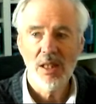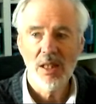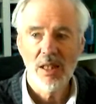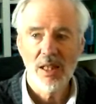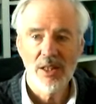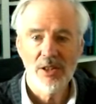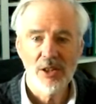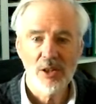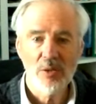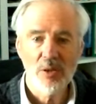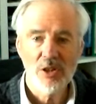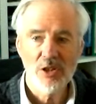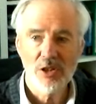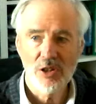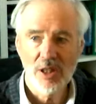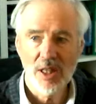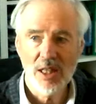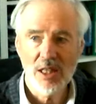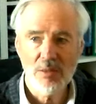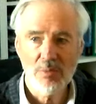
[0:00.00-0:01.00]
And the
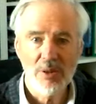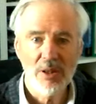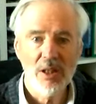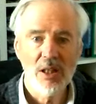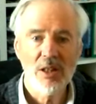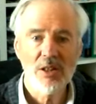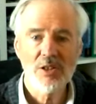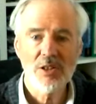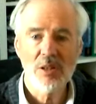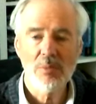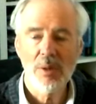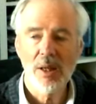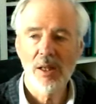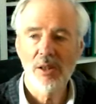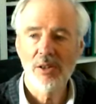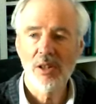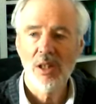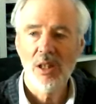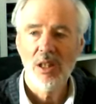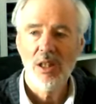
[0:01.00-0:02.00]
question has been asked about,
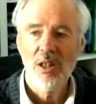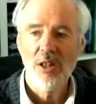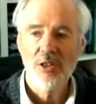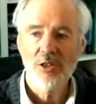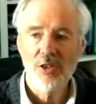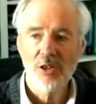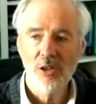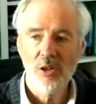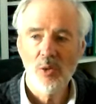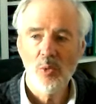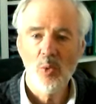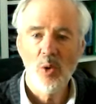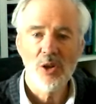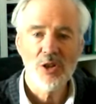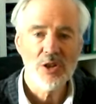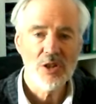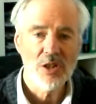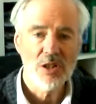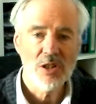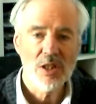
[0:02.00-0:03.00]
so what
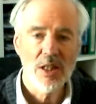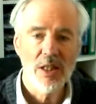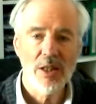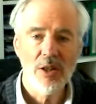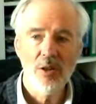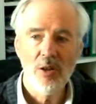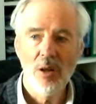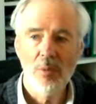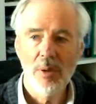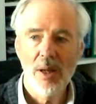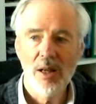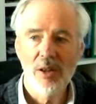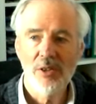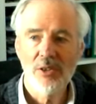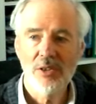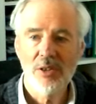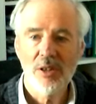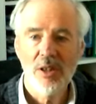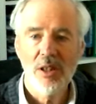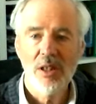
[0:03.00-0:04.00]
does it tell you
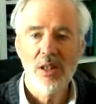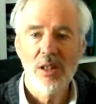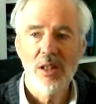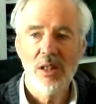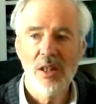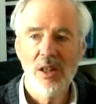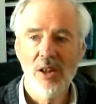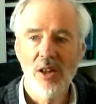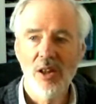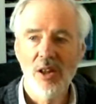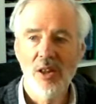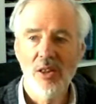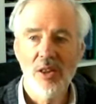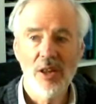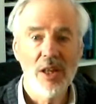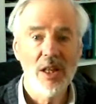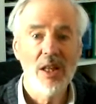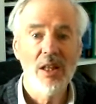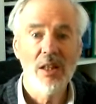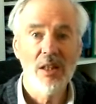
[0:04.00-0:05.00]
about
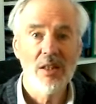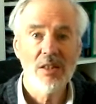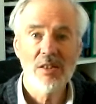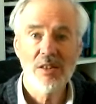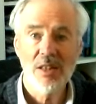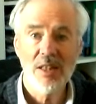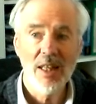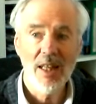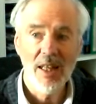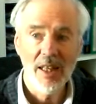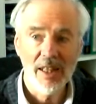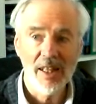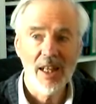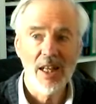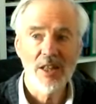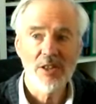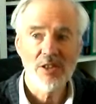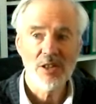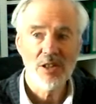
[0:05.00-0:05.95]
the C. elegans,